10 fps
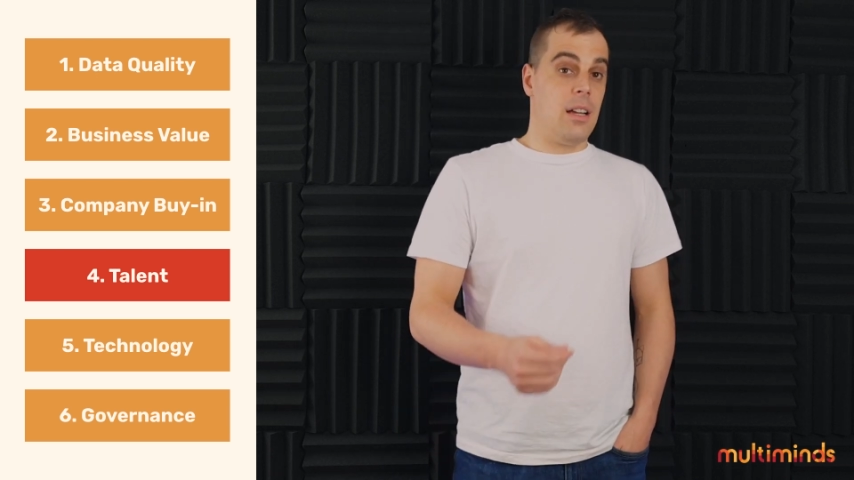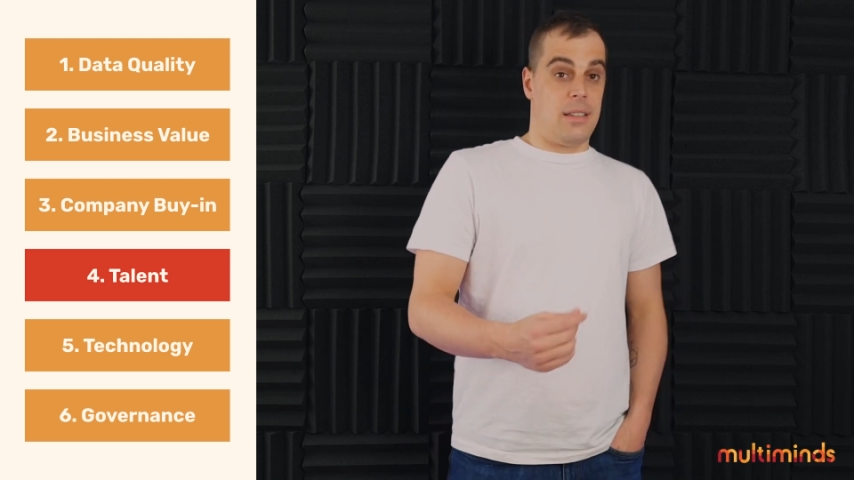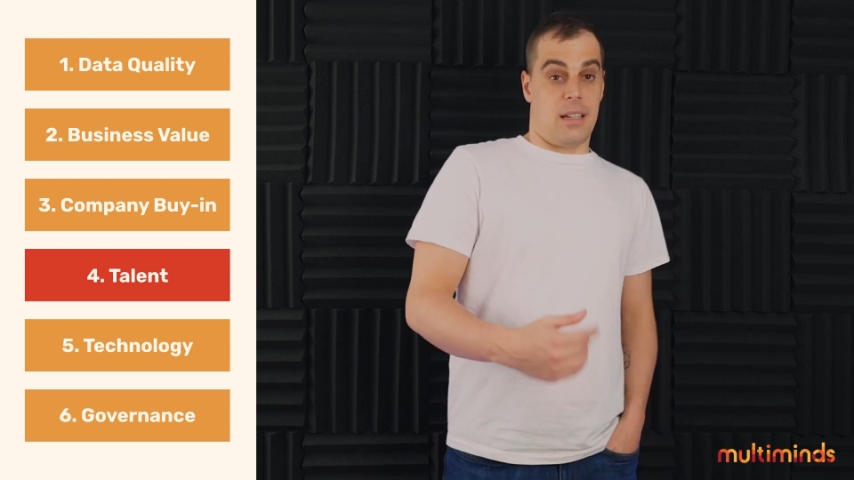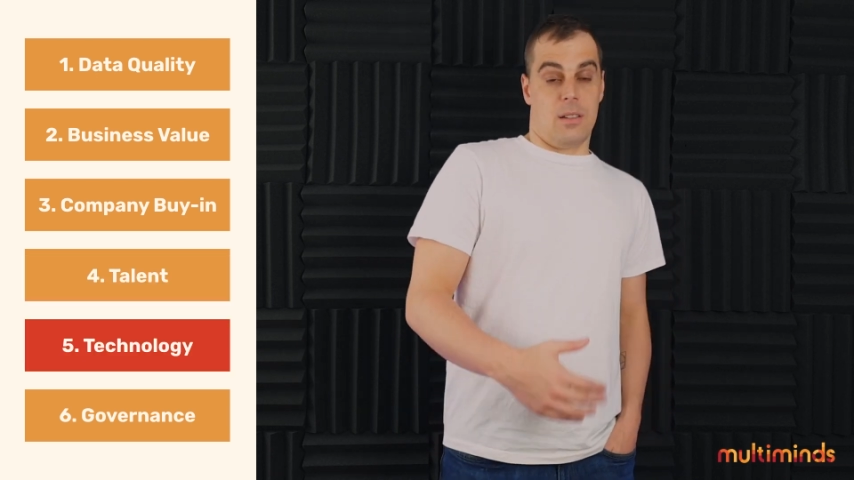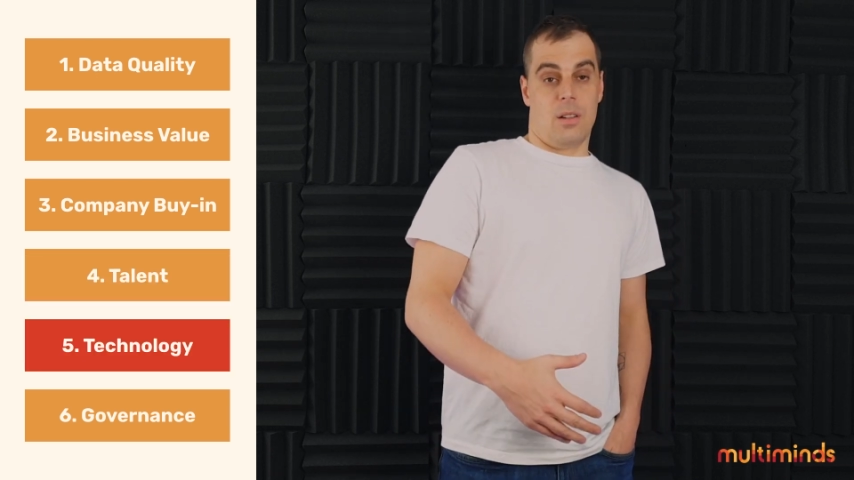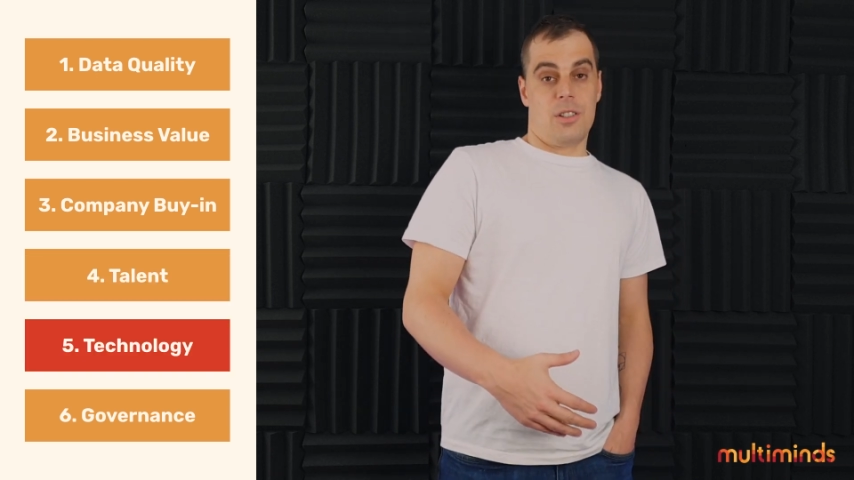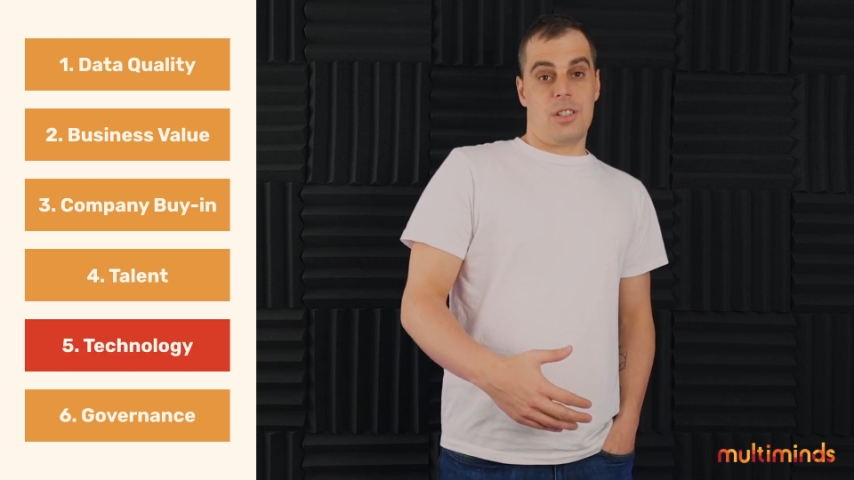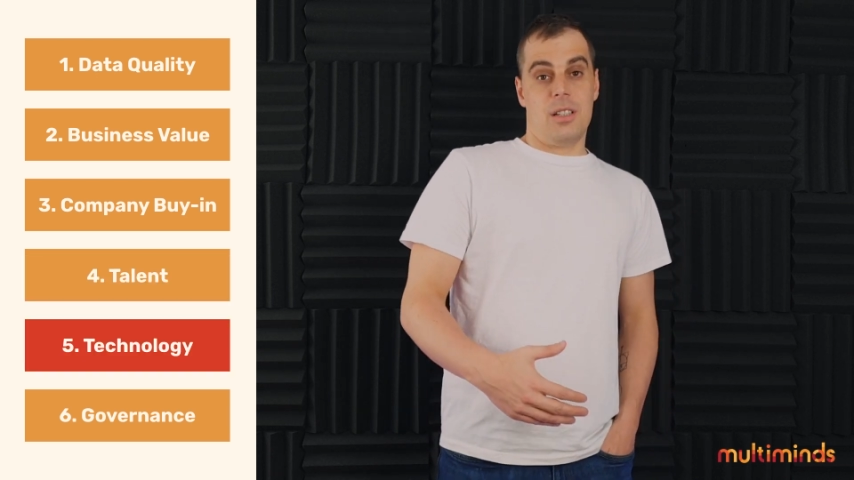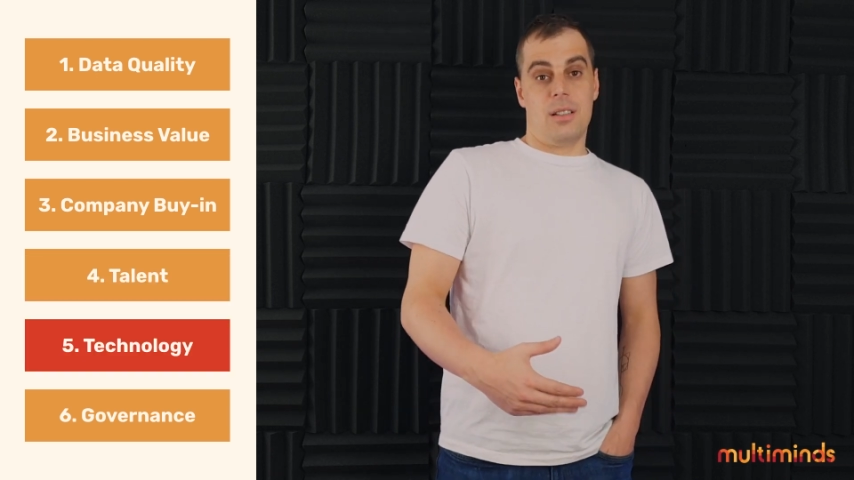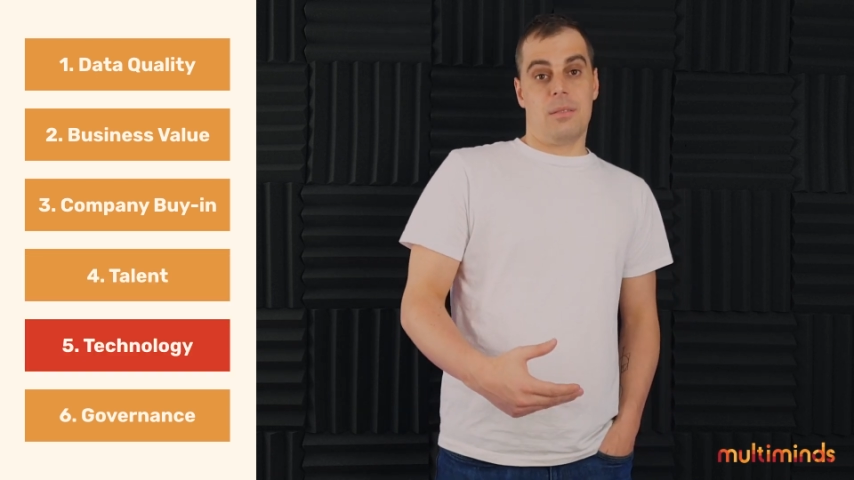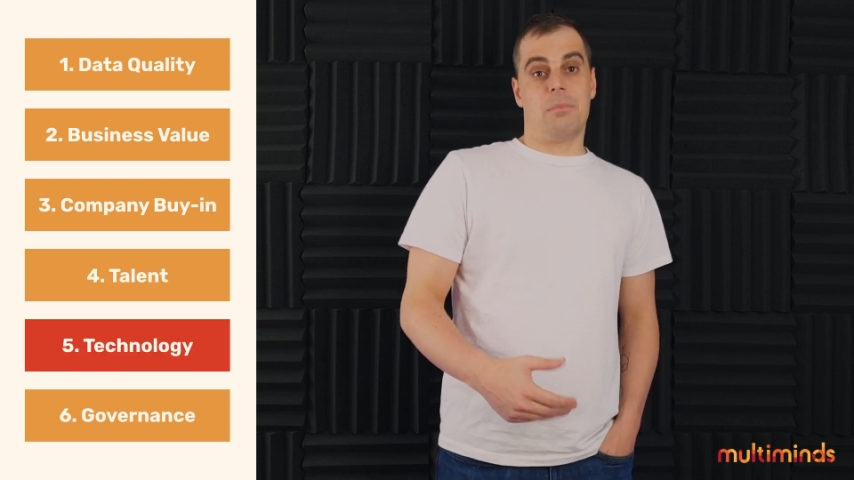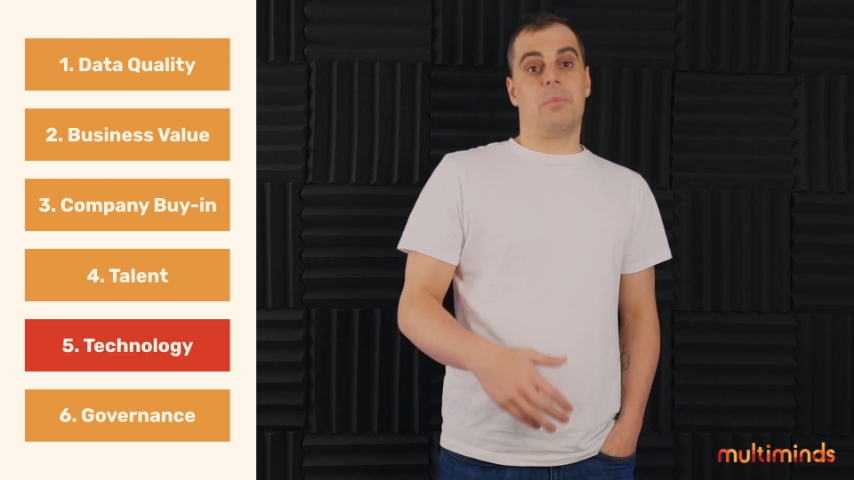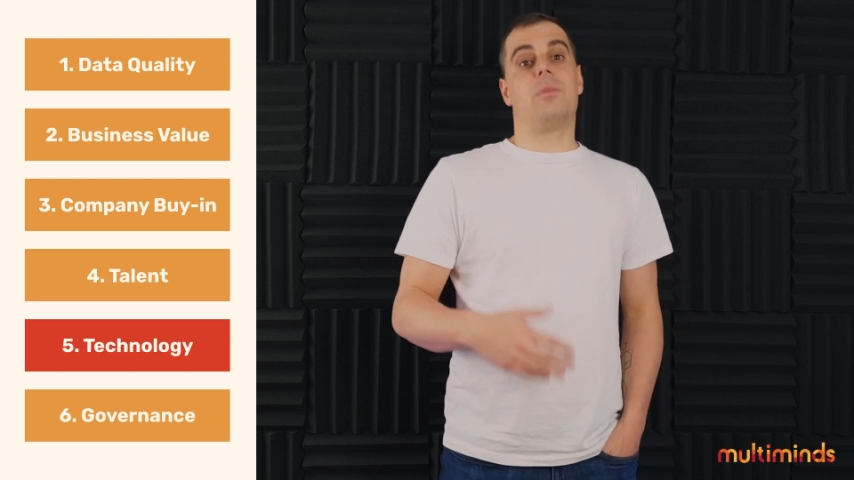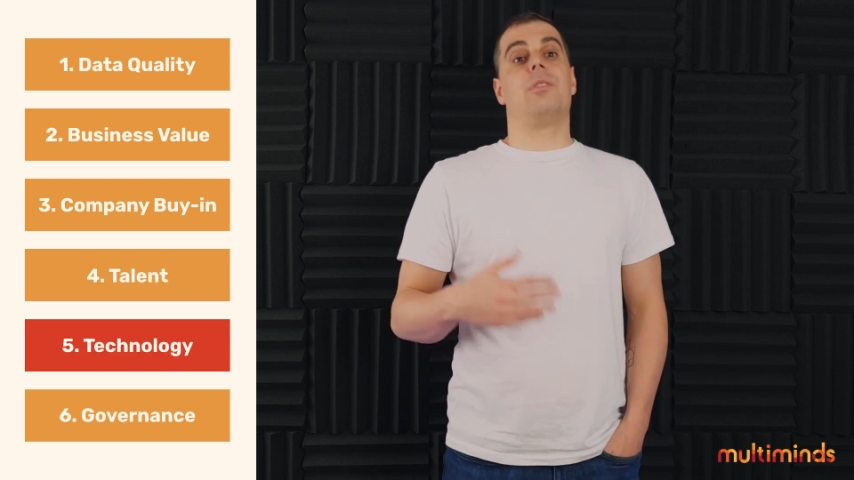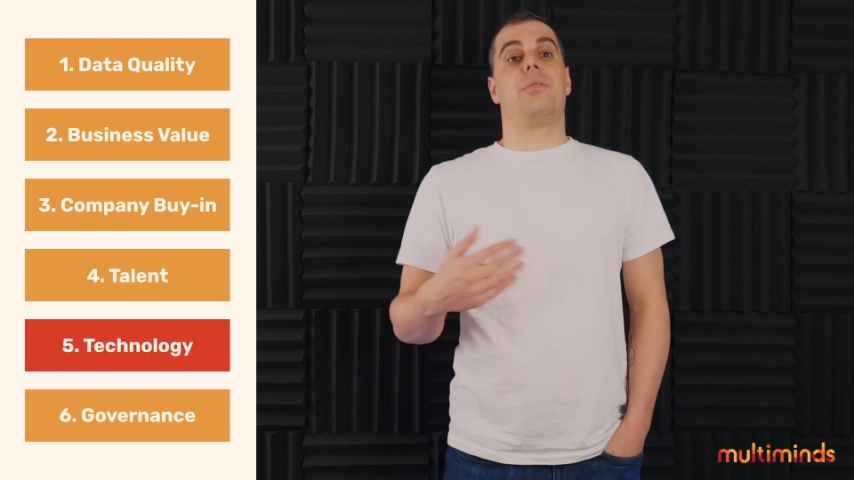Technology.
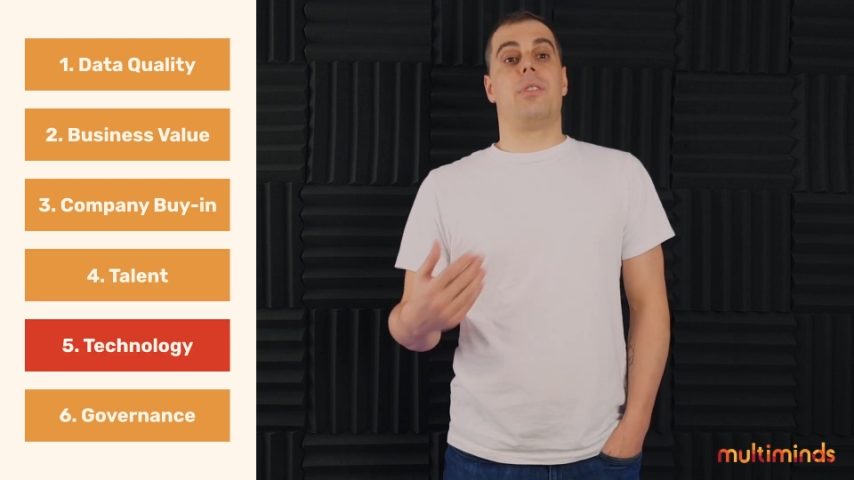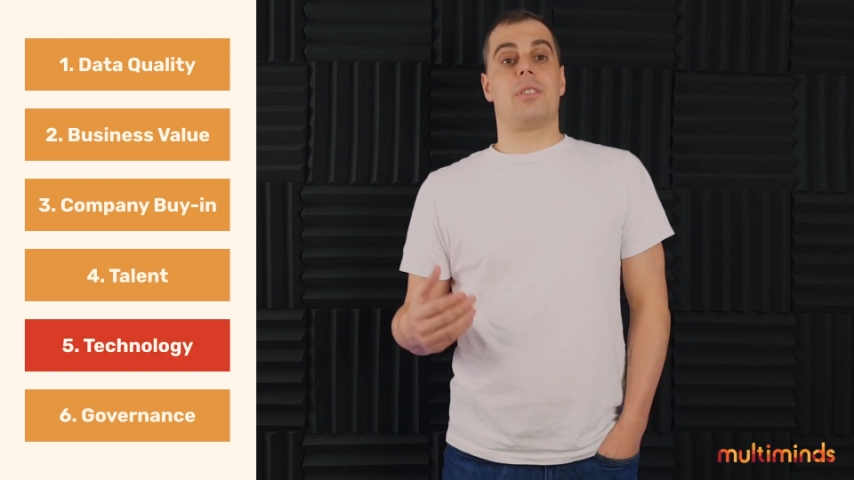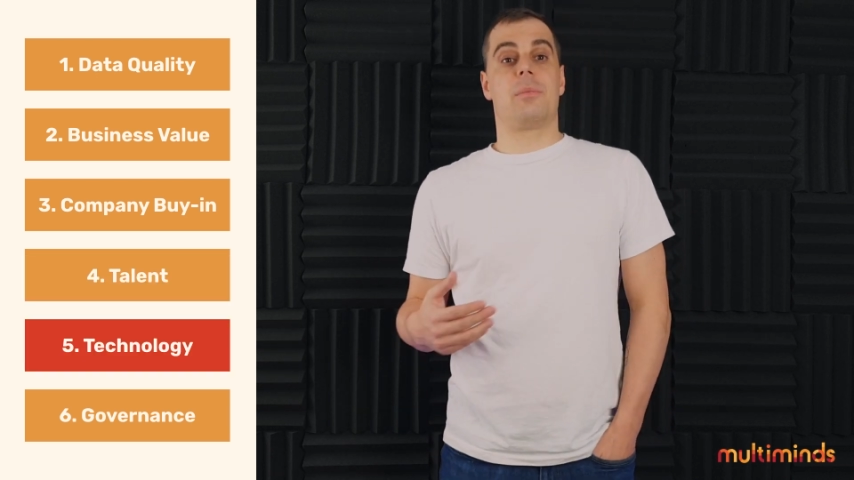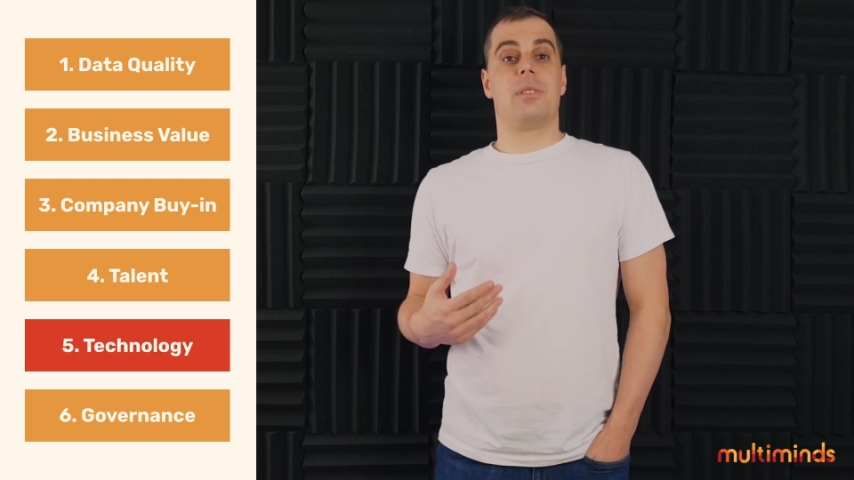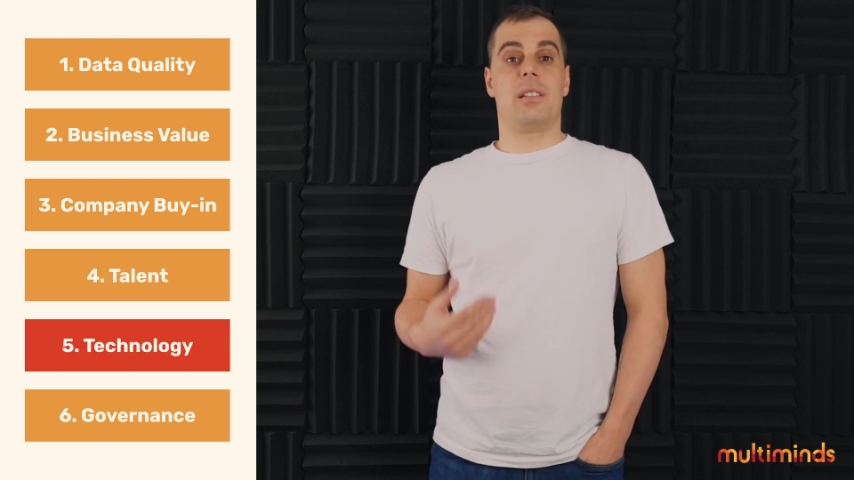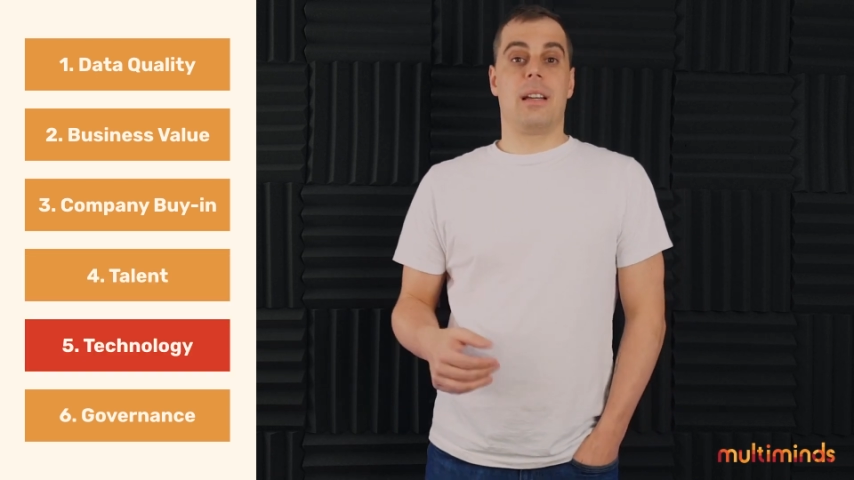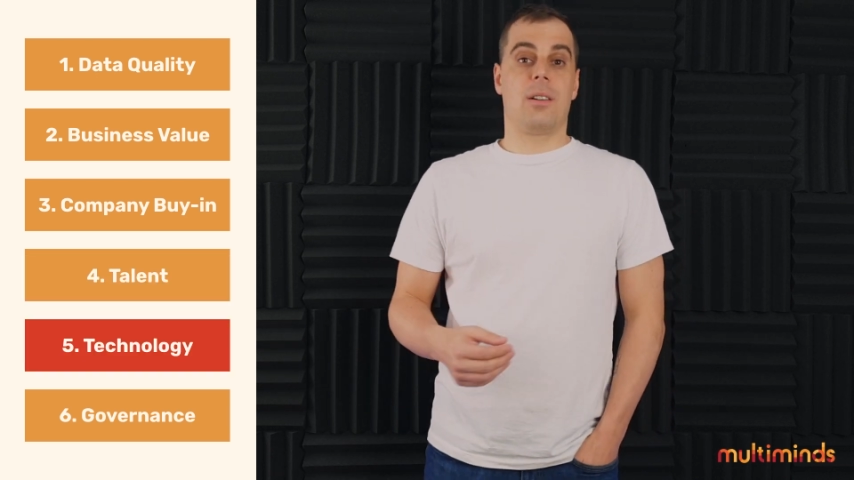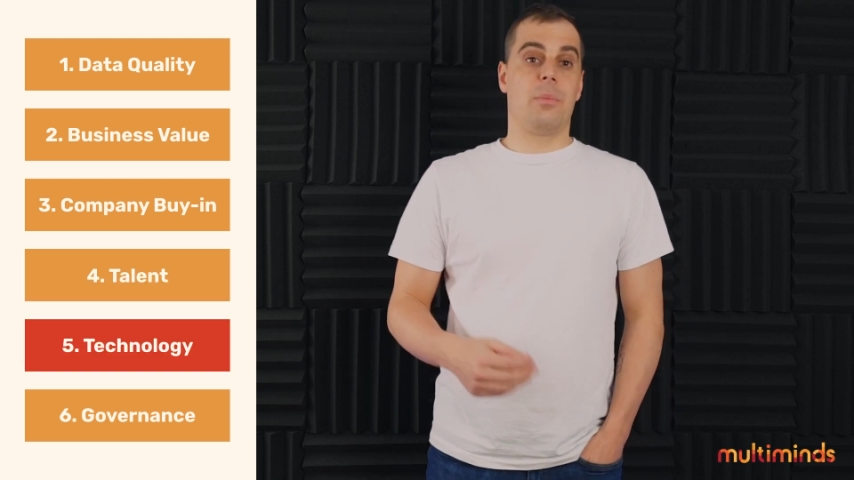The first mistake